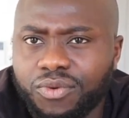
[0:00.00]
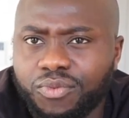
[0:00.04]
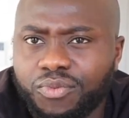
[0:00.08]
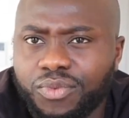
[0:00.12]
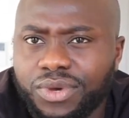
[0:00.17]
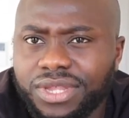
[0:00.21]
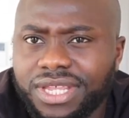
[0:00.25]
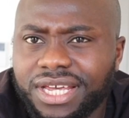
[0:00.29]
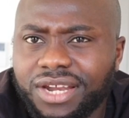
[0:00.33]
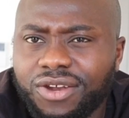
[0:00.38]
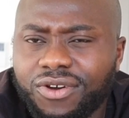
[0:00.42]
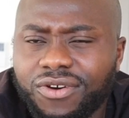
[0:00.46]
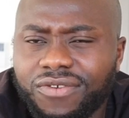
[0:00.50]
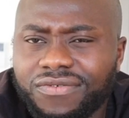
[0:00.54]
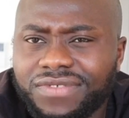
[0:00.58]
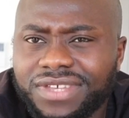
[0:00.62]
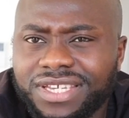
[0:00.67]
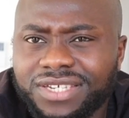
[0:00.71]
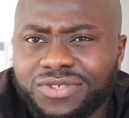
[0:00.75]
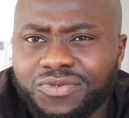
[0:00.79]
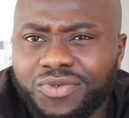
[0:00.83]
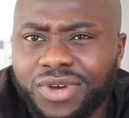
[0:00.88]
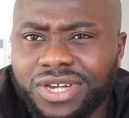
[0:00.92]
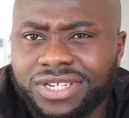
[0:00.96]
With a lot of
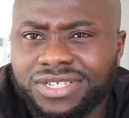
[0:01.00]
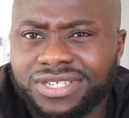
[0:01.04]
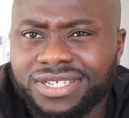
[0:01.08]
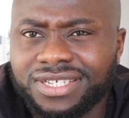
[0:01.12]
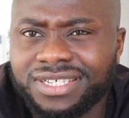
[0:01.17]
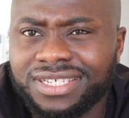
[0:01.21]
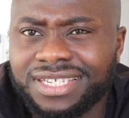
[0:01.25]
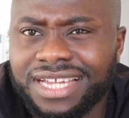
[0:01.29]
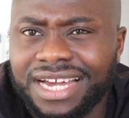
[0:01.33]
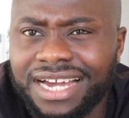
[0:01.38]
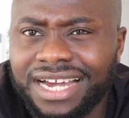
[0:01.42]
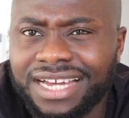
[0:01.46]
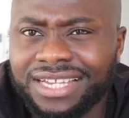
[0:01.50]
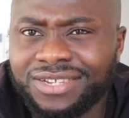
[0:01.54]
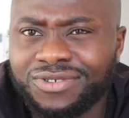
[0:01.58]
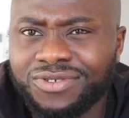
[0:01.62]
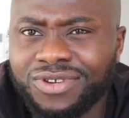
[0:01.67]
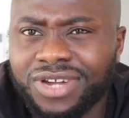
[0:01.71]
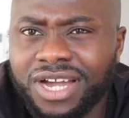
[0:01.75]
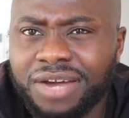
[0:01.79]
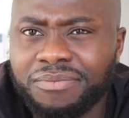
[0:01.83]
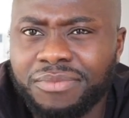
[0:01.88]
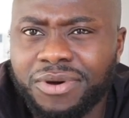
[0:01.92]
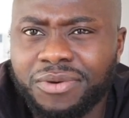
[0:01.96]
these questions that I
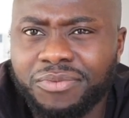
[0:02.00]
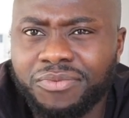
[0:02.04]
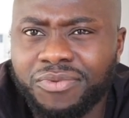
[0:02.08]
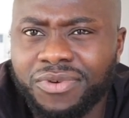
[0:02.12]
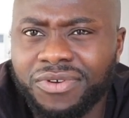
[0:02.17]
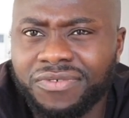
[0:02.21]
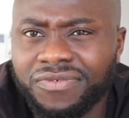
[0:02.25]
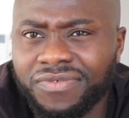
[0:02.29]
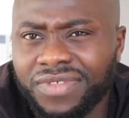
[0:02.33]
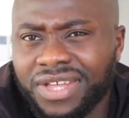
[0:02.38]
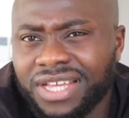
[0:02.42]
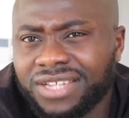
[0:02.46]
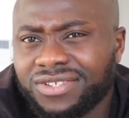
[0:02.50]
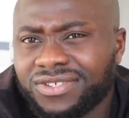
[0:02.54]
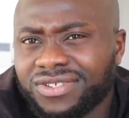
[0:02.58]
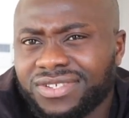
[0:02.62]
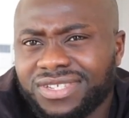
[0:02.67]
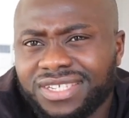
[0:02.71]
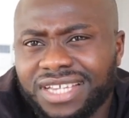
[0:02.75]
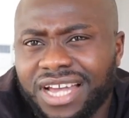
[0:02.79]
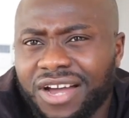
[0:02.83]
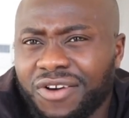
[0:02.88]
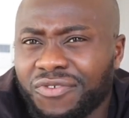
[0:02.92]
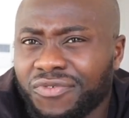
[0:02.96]
do come up with, they're
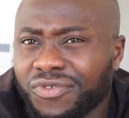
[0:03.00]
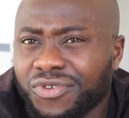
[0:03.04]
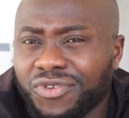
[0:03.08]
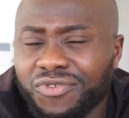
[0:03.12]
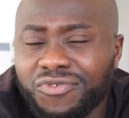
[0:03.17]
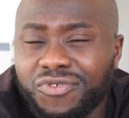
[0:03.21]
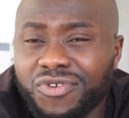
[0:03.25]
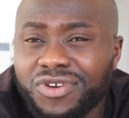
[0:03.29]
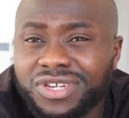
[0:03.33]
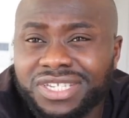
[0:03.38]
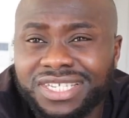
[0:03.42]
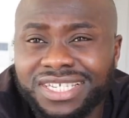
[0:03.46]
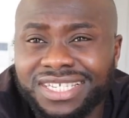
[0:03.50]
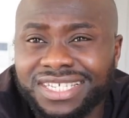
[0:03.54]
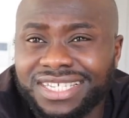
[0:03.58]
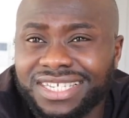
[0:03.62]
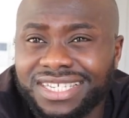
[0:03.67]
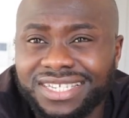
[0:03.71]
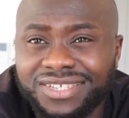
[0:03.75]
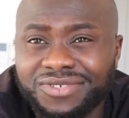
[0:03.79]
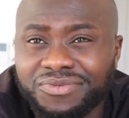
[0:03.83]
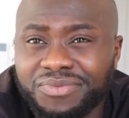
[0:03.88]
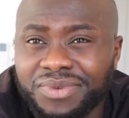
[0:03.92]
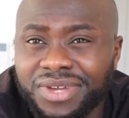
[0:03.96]
just out of
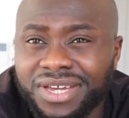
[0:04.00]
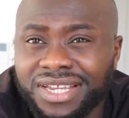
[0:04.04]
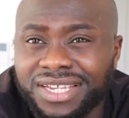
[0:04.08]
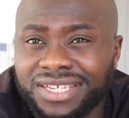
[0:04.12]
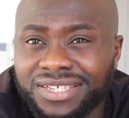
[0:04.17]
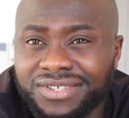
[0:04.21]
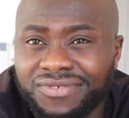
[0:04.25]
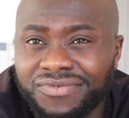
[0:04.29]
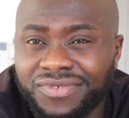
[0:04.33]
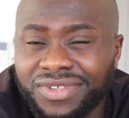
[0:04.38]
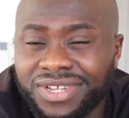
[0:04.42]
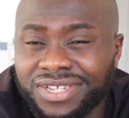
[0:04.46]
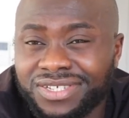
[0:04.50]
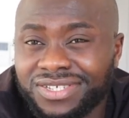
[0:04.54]
curiosity, to be honest with you.